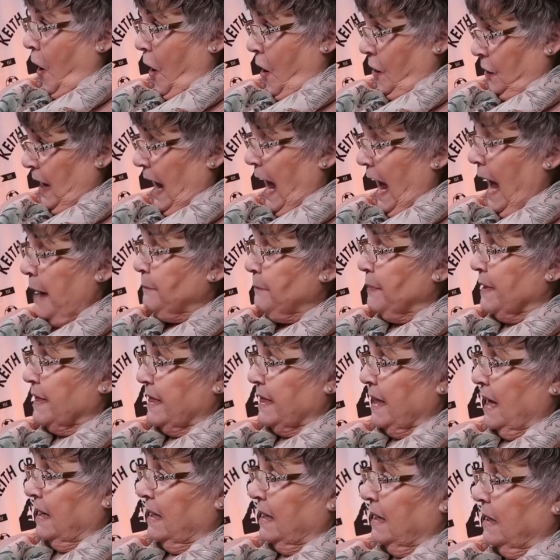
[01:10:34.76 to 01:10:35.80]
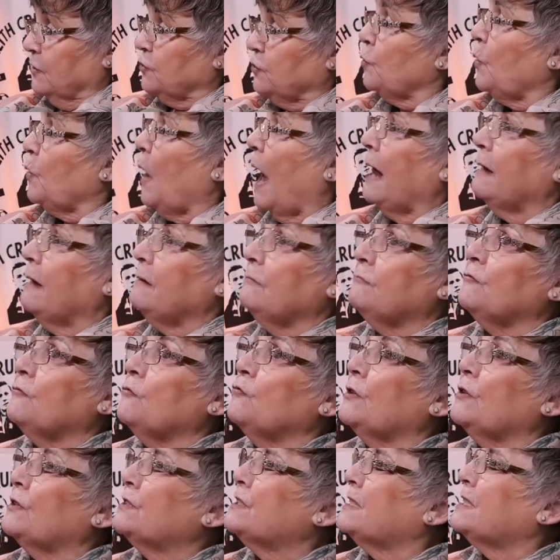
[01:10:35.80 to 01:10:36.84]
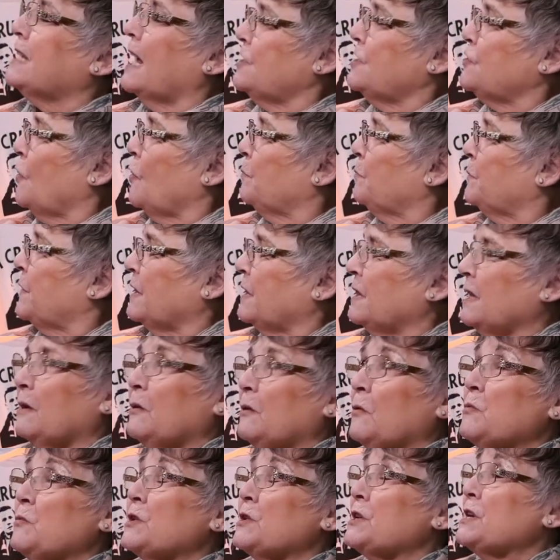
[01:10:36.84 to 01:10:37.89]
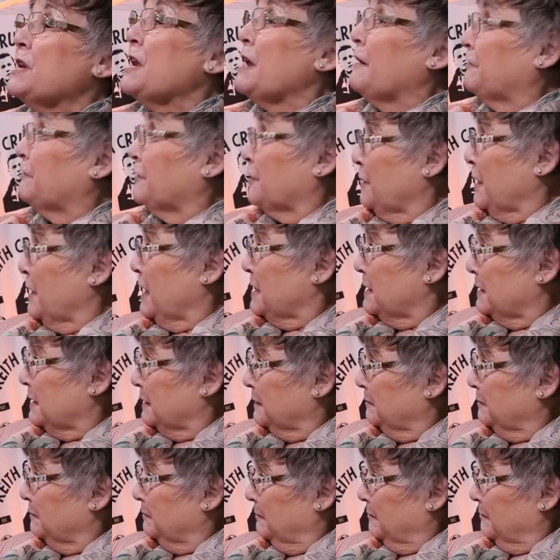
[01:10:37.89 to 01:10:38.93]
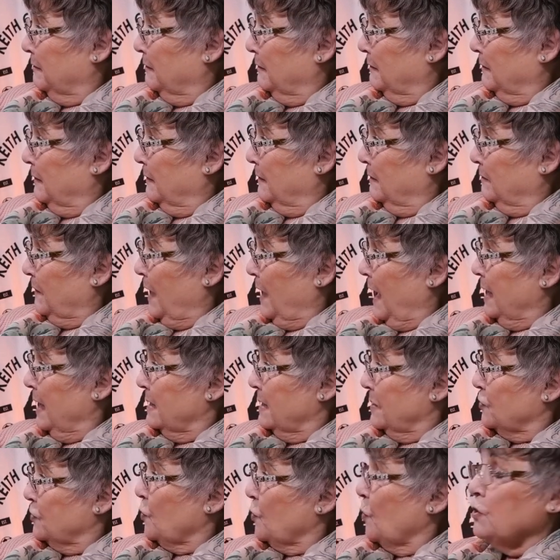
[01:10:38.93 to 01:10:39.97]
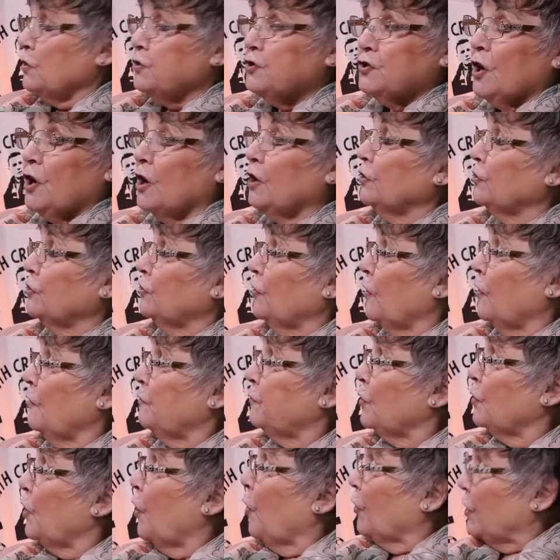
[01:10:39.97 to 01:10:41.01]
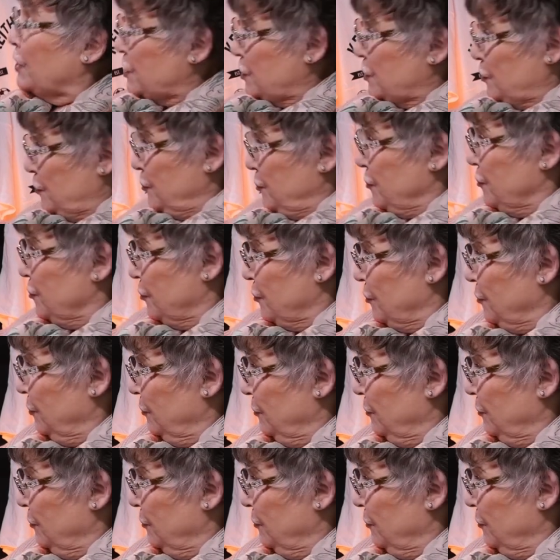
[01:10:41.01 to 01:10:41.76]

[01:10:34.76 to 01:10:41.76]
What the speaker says: I'm a hypothetical, so I'll say something that I would never eat. Right? So it started off with oysters.